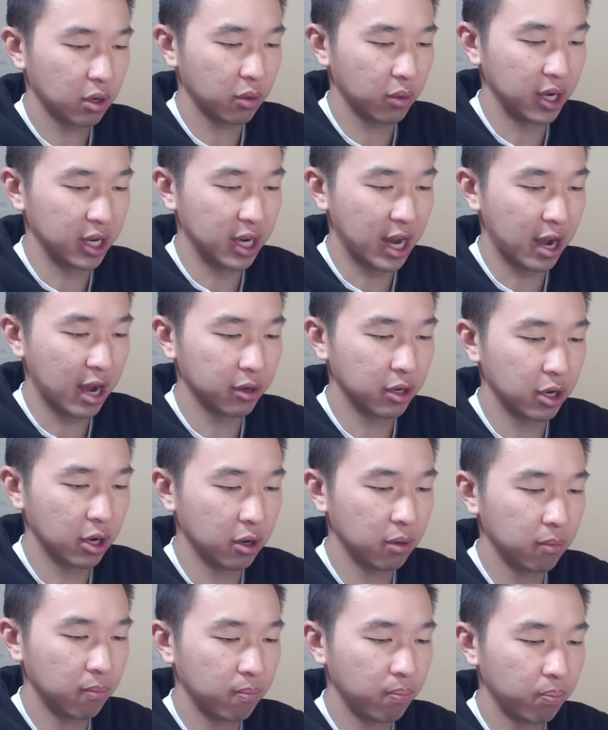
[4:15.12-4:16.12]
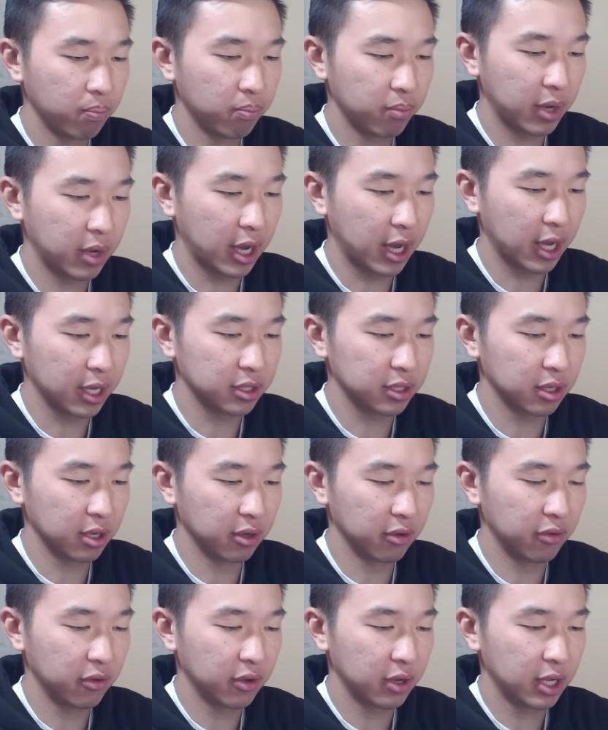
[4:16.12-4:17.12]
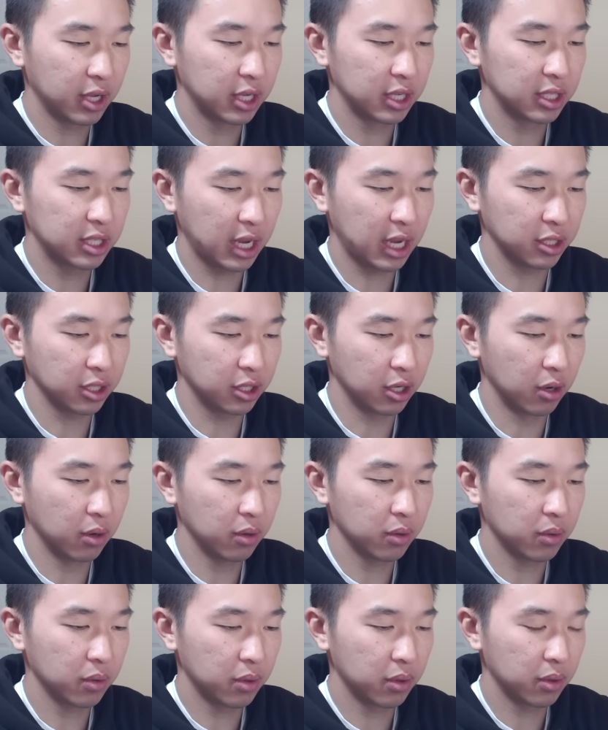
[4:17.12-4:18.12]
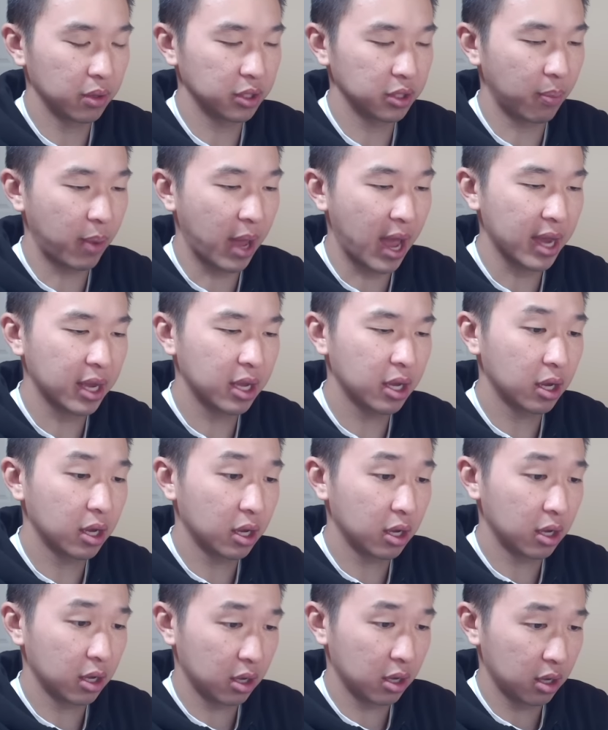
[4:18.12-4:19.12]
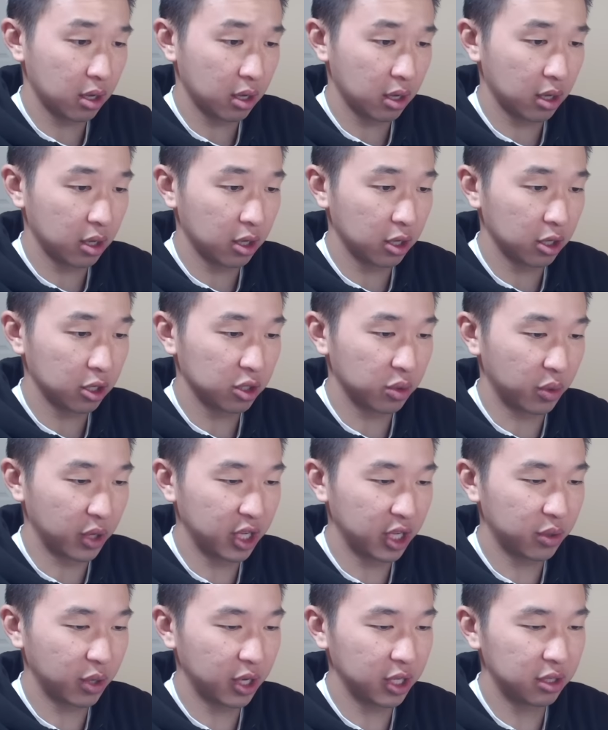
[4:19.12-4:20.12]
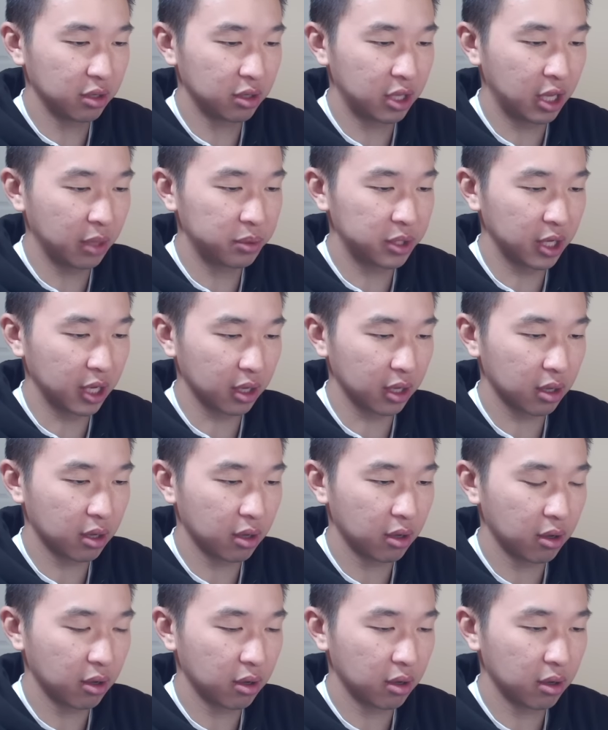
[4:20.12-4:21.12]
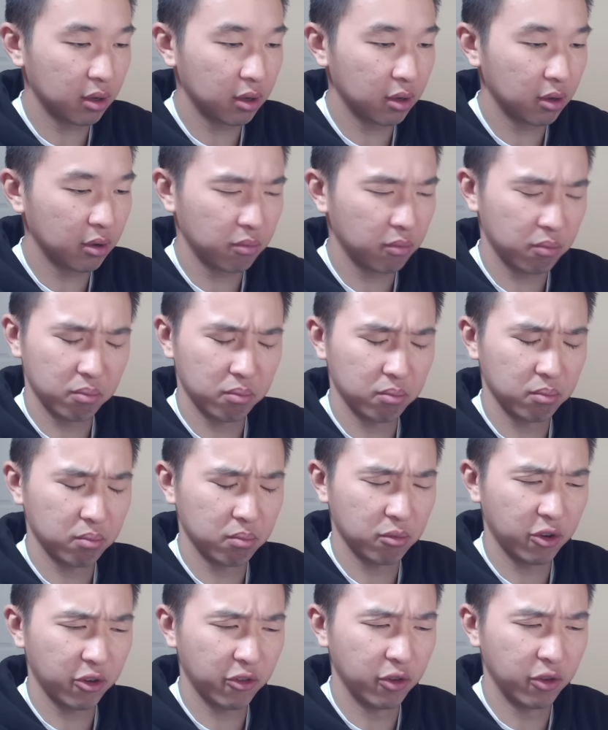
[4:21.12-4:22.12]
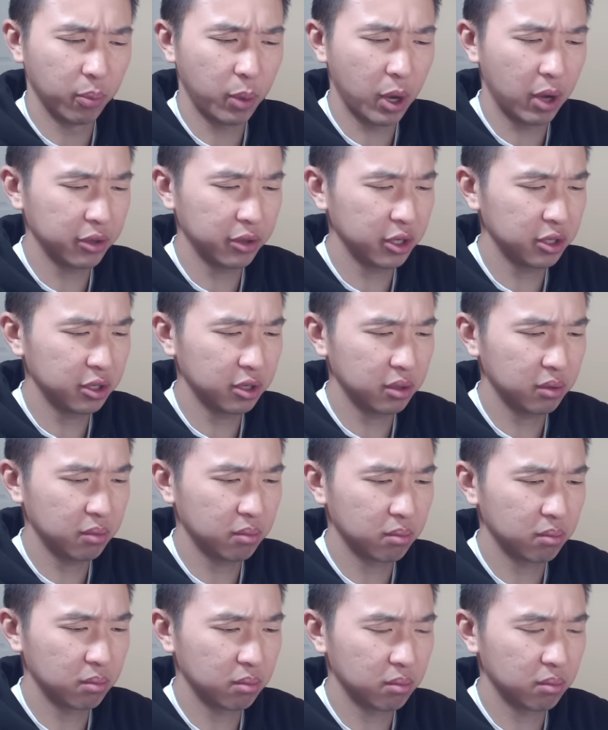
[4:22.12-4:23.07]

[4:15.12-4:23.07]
We now know, as of seconds ago, there's a pack. 2022 Keepsake. Football edition?